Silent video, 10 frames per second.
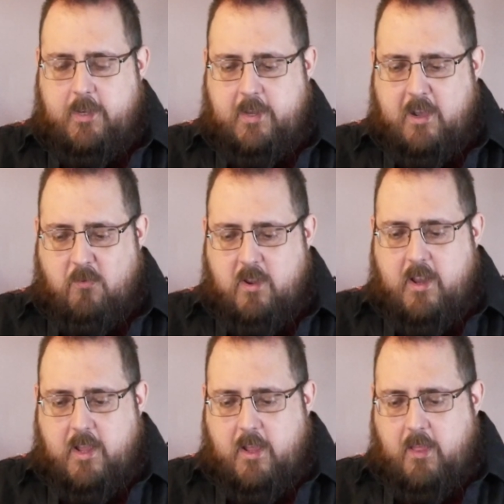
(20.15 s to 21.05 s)
Now,
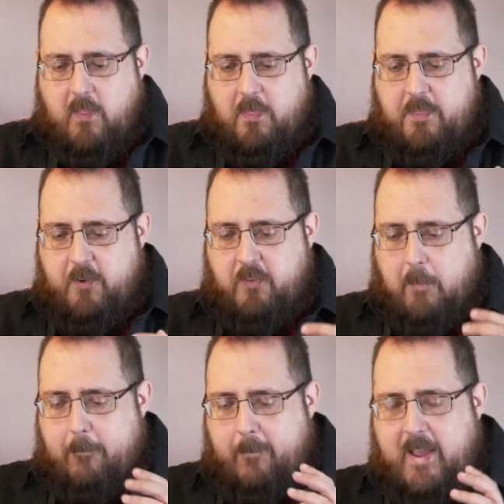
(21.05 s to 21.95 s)
there's
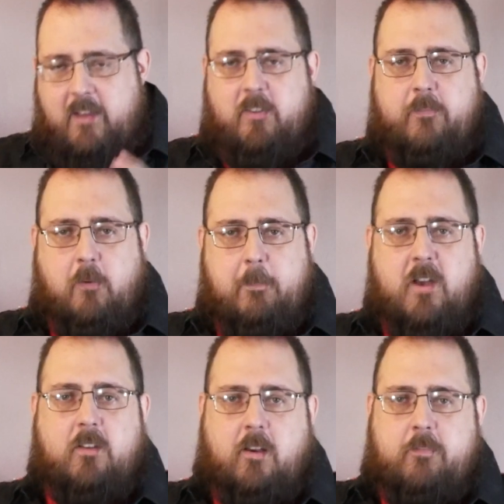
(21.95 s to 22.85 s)
a massive
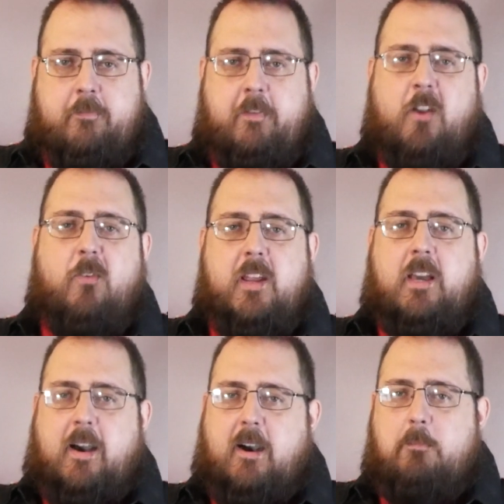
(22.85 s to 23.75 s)
amount of very
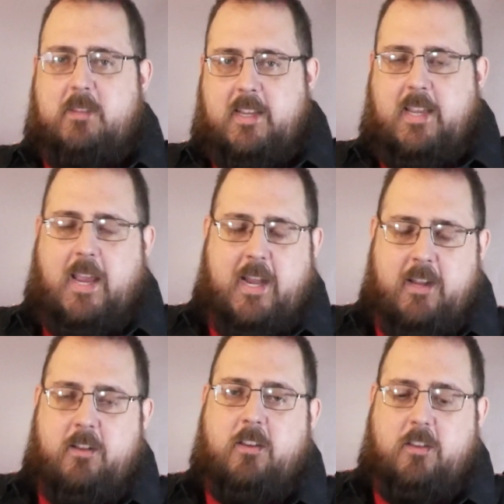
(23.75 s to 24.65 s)

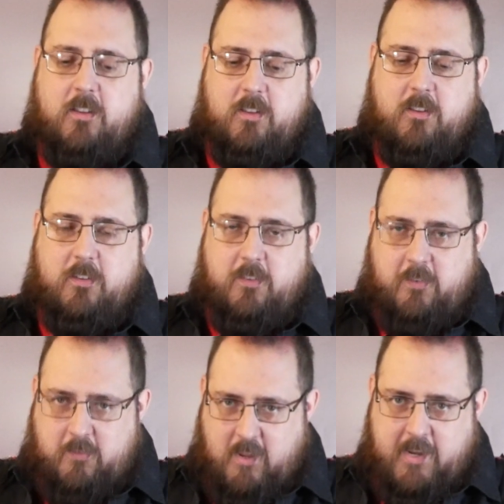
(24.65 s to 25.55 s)
complicated
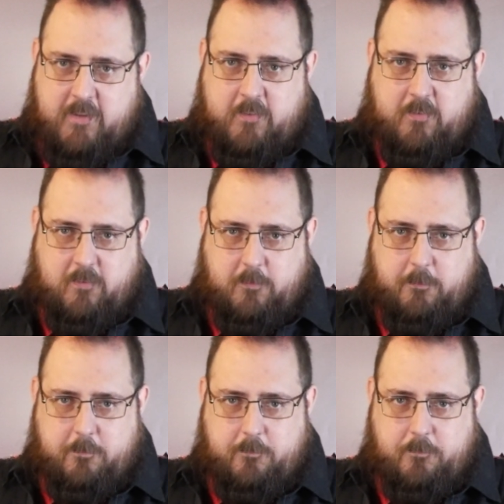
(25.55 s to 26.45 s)
science
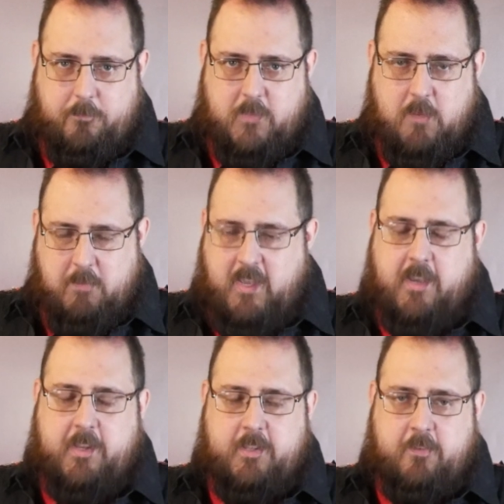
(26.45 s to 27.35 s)

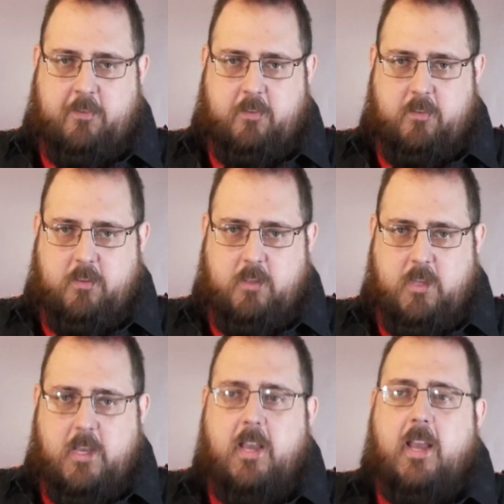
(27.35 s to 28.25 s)
behind this,
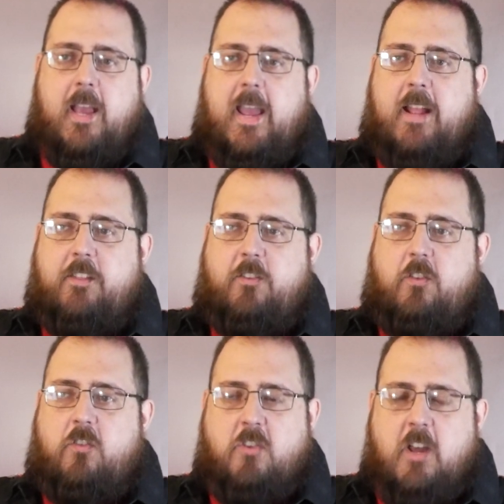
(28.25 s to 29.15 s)
and this
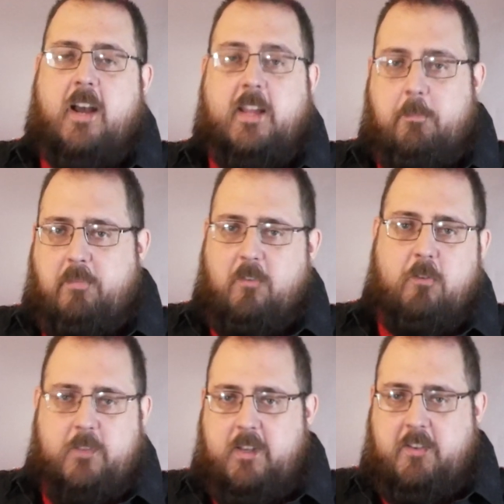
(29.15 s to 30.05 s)
is not a
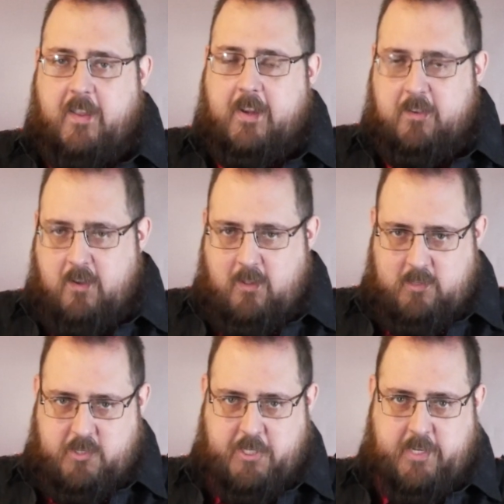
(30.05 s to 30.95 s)
proven
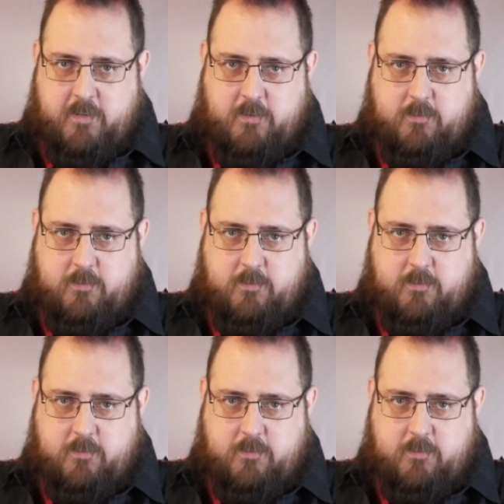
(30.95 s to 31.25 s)
technology.